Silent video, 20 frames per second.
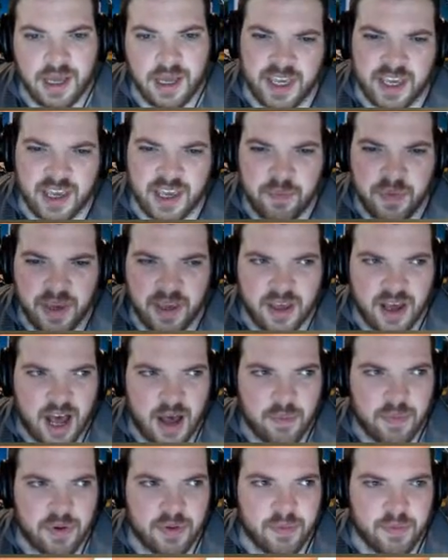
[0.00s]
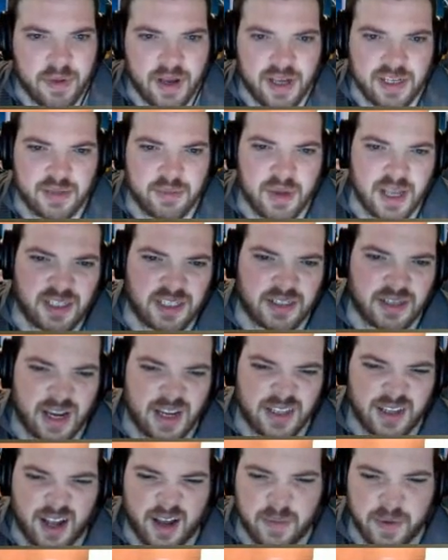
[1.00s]
It could pick up, but it's a
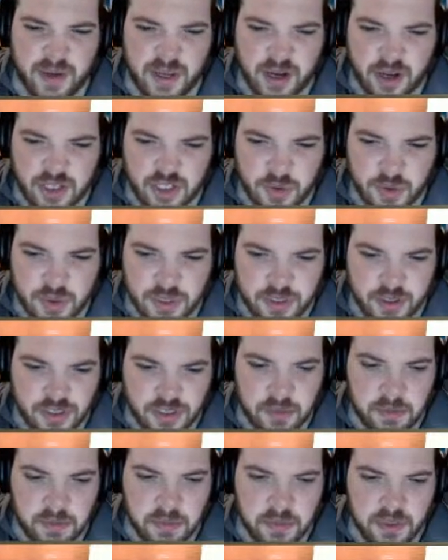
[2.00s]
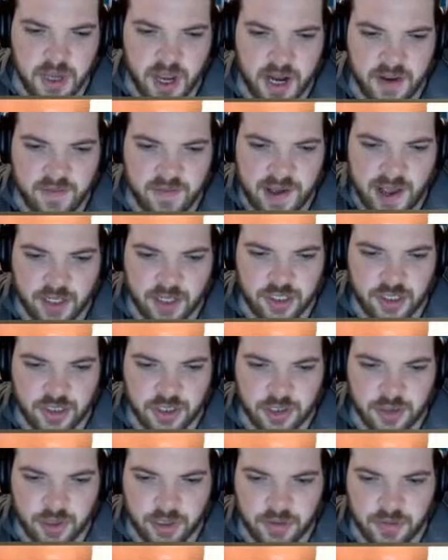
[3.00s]
Merseyside derby, It's always got some kind of action to it.